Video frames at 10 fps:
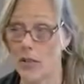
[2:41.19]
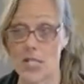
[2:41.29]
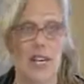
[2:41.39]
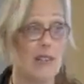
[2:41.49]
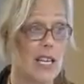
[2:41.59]

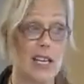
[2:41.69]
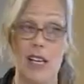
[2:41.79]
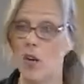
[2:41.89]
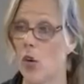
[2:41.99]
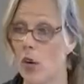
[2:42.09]
It's not even that
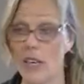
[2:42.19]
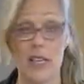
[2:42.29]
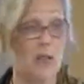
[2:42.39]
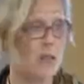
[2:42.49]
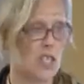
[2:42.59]
he ignored
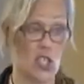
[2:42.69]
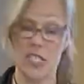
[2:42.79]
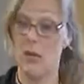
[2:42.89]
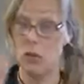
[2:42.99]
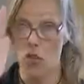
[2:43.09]
it, it's
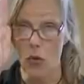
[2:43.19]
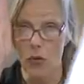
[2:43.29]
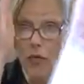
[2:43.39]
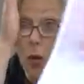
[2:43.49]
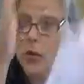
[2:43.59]
just he was so
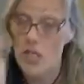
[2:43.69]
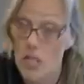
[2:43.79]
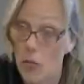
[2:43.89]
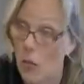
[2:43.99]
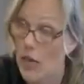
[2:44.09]

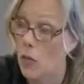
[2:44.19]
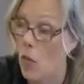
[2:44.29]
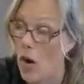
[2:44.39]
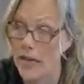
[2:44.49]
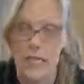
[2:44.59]
focused on what he
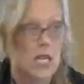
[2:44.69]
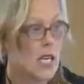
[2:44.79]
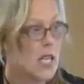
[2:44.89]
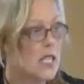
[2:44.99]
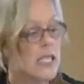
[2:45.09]
wanted
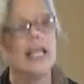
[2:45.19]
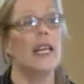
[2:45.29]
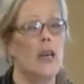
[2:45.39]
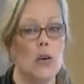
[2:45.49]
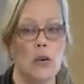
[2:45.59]
to
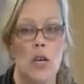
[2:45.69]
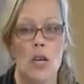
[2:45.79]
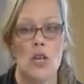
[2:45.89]
get out.